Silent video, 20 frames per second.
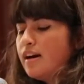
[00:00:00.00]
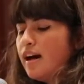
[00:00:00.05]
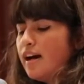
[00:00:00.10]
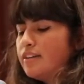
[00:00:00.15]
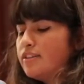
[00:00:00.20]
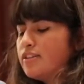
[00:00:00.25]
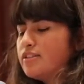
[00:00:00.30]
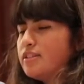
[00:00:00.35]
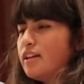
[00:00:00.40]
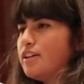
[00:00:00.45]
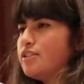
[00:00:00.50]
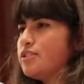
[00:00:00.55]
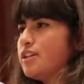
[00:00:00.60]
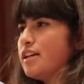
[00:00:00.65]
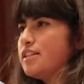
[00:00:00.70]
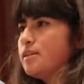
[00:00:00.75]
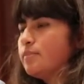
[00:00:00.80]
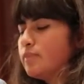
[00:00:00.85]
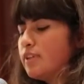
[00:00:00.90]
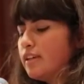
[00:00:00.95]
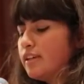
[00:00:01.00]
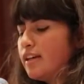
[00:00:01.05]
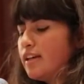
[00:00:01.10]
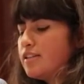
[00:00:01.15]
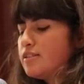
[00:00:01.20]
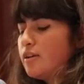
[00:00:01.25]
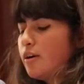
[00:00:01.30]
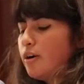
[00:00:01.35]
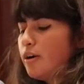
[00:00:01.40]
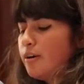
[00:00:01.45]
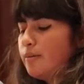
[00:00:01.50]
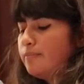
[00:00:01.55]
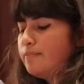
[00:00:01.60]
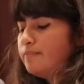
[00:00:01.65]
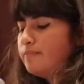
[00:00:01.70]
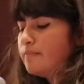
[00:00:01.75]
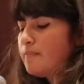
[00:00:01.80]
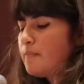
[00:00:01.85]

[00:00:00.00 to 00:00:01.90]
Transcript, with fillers: I just thought she had something against art.